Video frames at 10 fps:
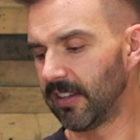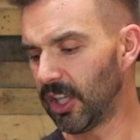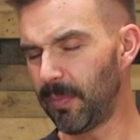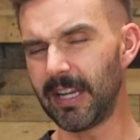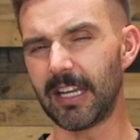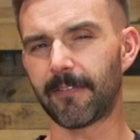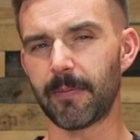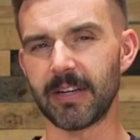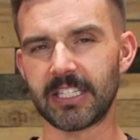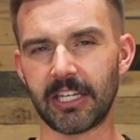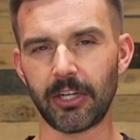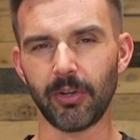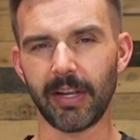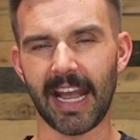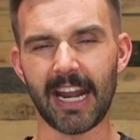little bit different material.
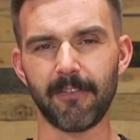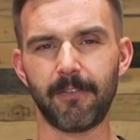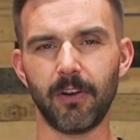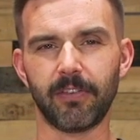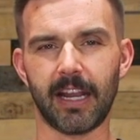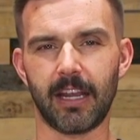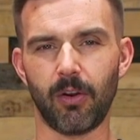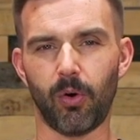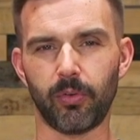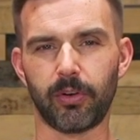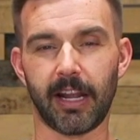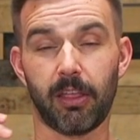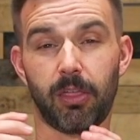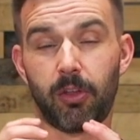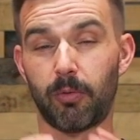It kind of feels like an older like
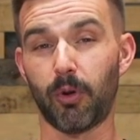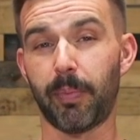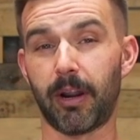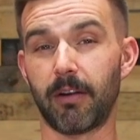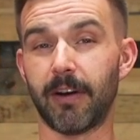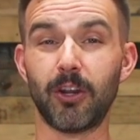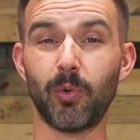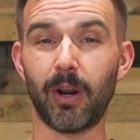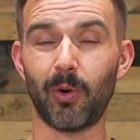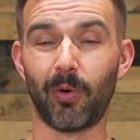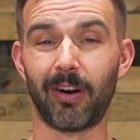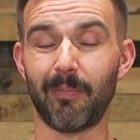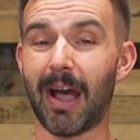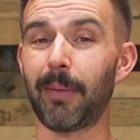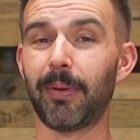thermal pair of underwear where in
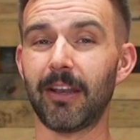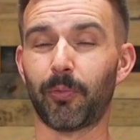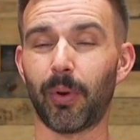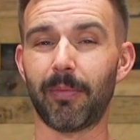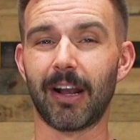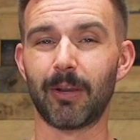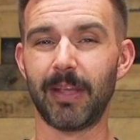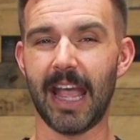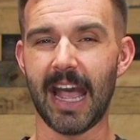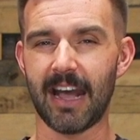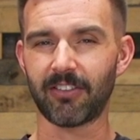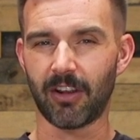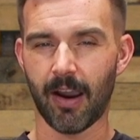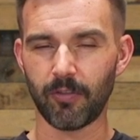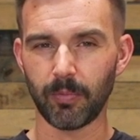my opinion it's probably not going to be as
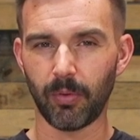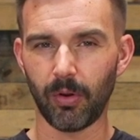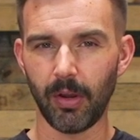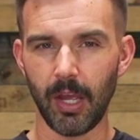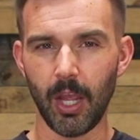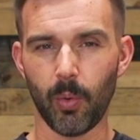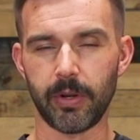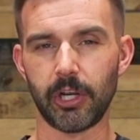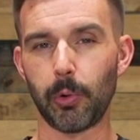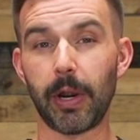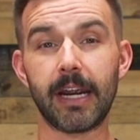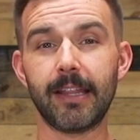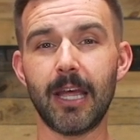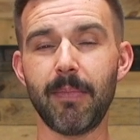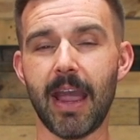comfortable when you're wearing
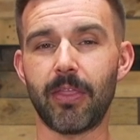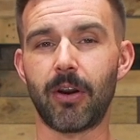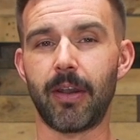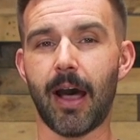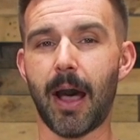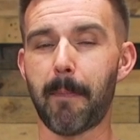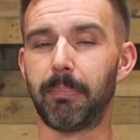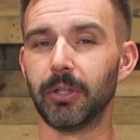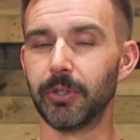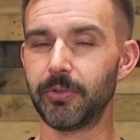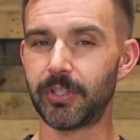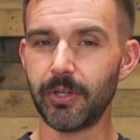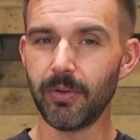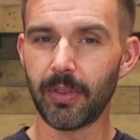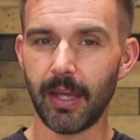them and they're not
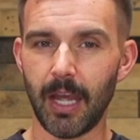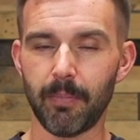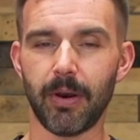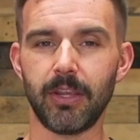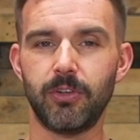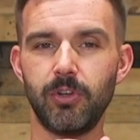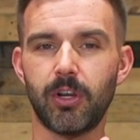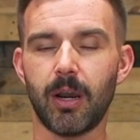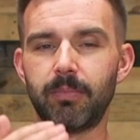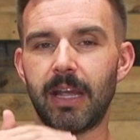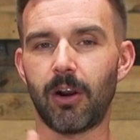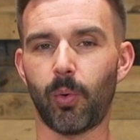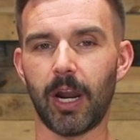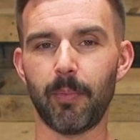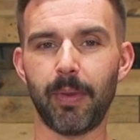Bluetooth but you do come down
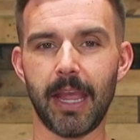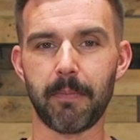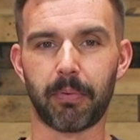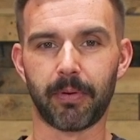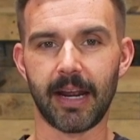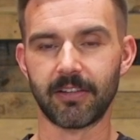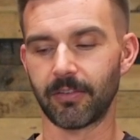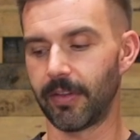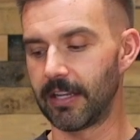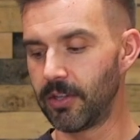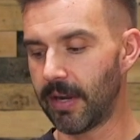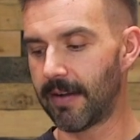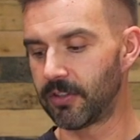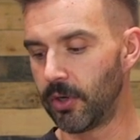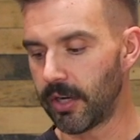quite a bit in price. So they do
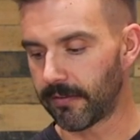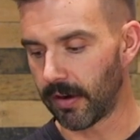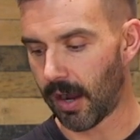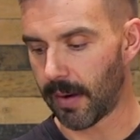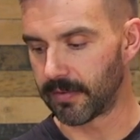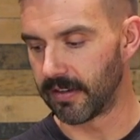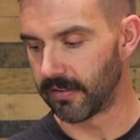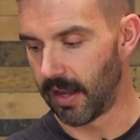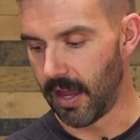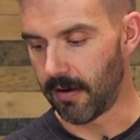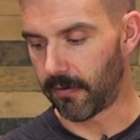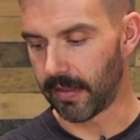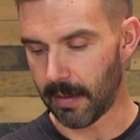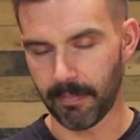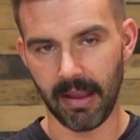have two different options for
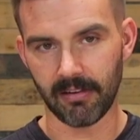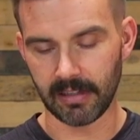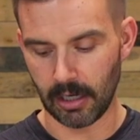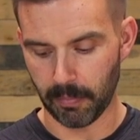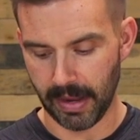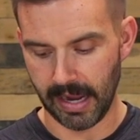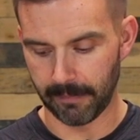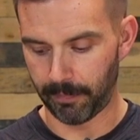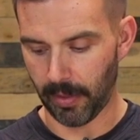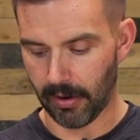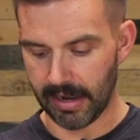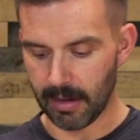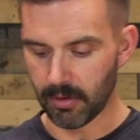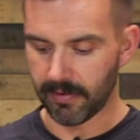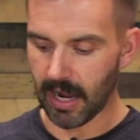that base layer pant. All right, now
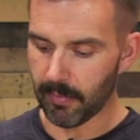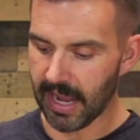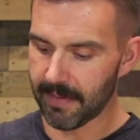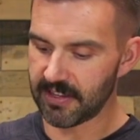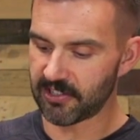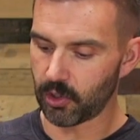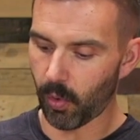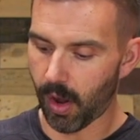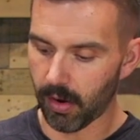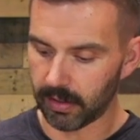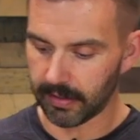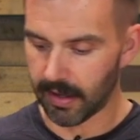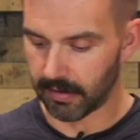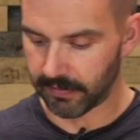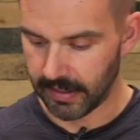moving on, we have the Squall
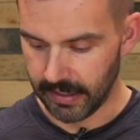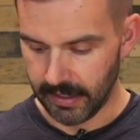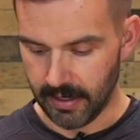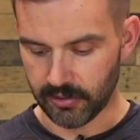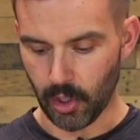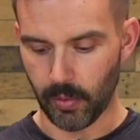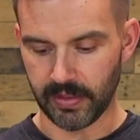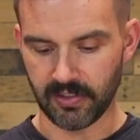glove. So with the